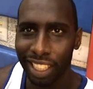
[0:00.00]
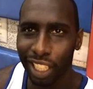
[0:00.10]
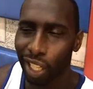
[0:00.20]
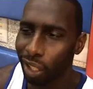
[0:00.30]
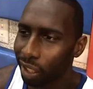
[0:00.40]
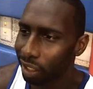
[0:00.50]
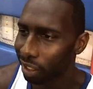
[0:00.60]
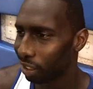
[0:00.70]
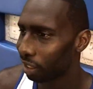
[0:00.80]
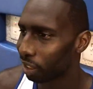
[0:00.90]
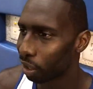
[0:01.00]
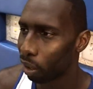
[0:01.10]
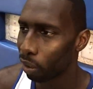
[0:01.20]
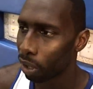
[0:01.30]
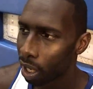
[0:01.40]
You know
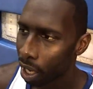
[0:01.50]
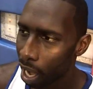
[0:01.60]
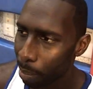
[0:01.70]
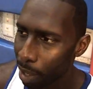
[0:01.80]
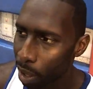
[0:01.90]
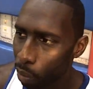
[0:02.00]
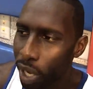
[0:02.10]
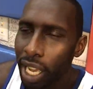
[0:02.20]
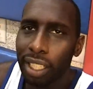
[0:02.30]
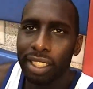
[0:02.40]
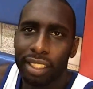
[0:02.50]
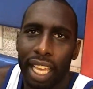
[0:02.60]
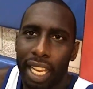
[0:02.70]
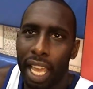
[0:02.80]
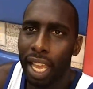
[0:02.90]
so. I mean, we
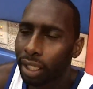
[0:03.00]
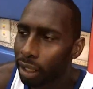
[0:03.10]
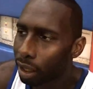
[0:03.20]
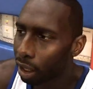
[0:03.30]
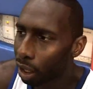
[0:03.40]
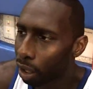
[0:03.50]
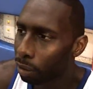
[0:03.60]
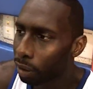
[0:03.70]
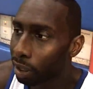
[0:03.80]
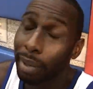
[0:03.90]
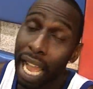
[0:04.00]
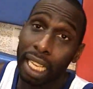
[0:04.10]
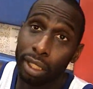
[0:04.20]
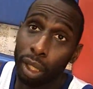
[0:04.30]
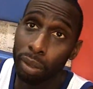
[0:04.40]
understand that you know, some
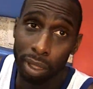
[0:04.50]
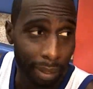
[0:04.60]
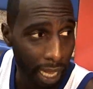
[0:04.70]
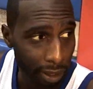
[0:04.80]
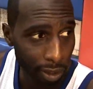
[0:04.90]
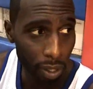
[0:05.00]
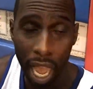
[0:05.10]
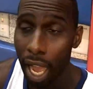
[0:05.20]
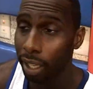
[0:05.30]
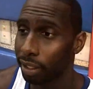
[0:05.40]
guys don't, some guys do.